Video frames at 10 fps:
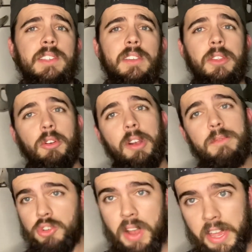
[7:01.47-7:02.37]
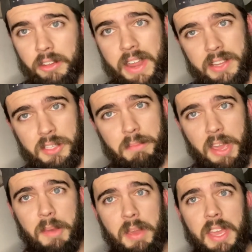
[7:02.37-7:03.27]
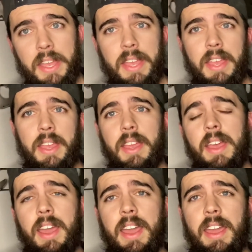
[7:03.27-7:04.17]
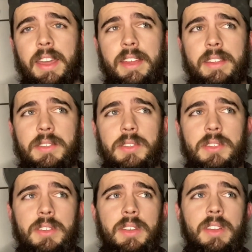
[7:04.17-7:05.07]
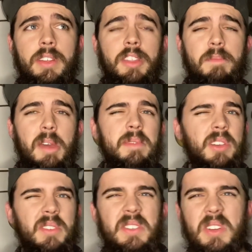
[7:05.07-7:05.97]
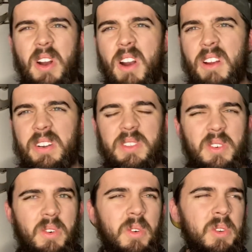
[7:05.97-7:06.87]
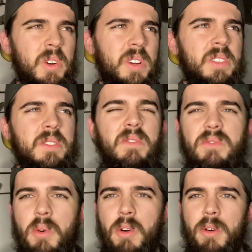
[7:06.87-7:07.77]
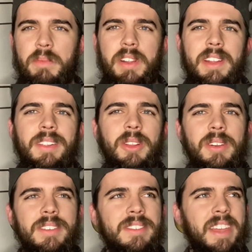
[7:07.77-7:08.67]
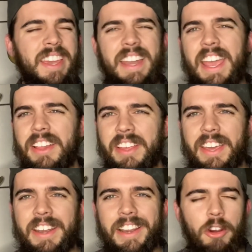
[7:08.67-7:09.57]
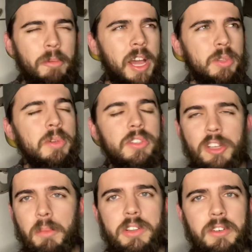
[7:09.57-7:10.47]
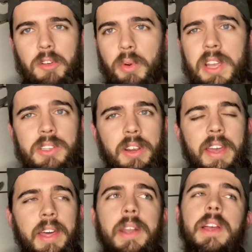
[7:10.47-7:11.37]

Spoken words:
that the Grim Triune has the baby, and the baby's all scarred, and it's older, and it's deformed, and it looks like an alien, and it reminds me so much of Eraserhead.